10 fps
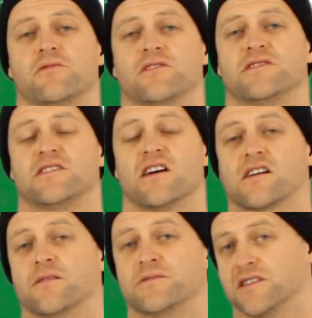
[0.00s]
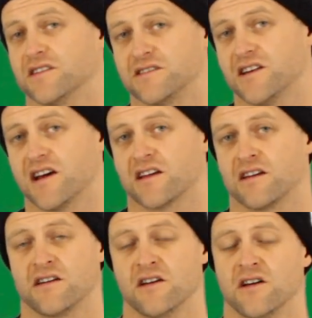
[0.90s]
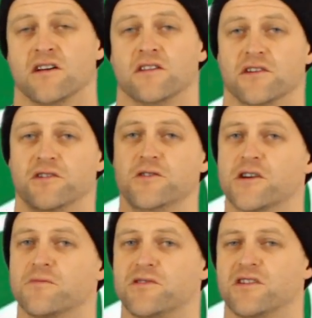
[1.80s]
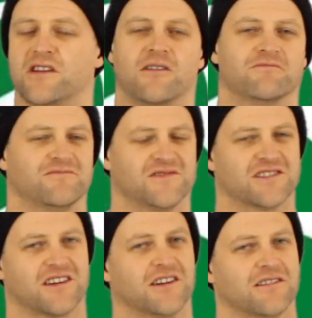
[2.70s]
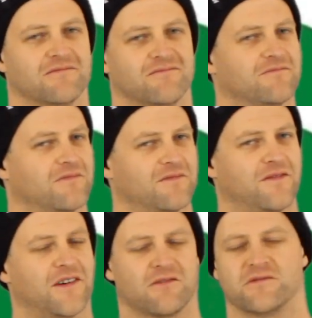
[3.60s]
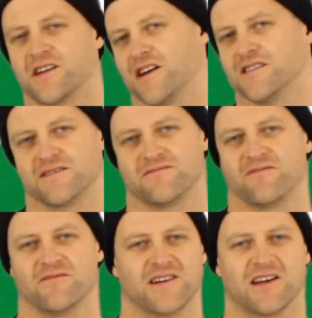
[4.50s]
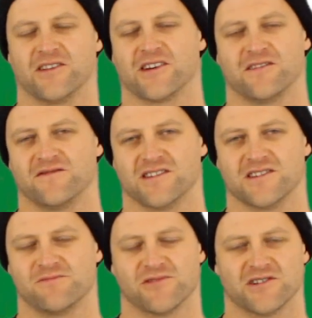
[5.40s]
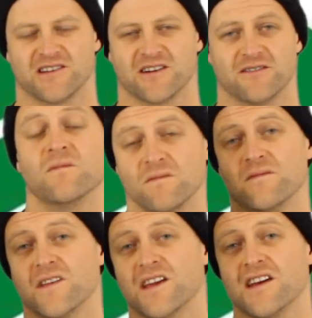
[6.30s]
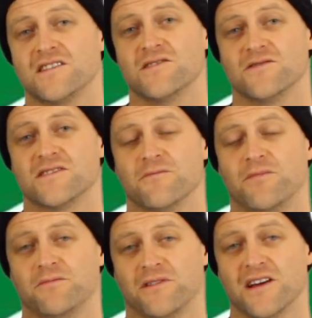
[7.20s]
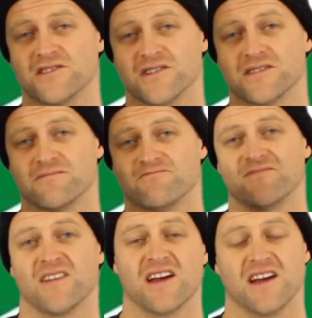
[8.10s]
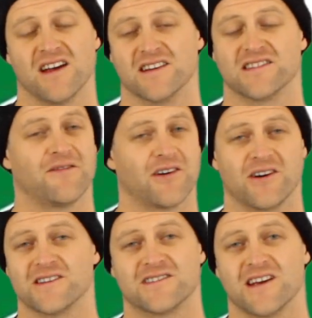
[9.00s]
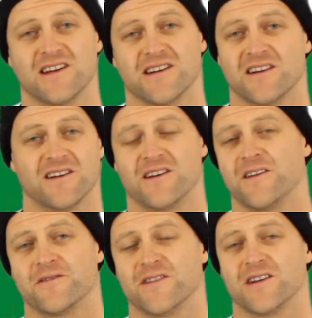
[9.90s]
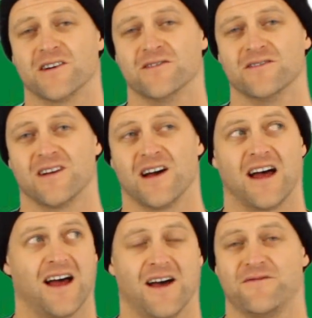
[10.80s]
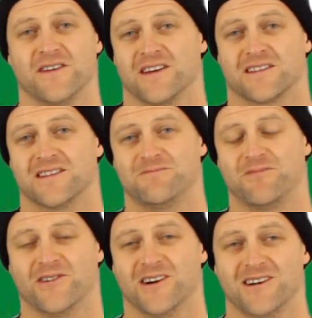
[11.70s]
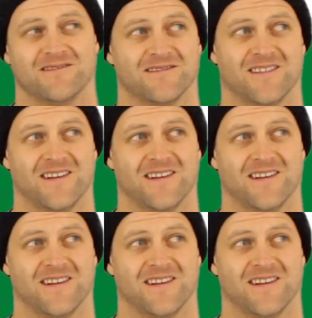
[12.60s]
boards stack up to this deck. The Hooger Boot, no, just kidding. Fucking with you guys. We're not looking at vintage boards here. The K2 Simple Pleasures. As I've already stated in another video, I feel like this board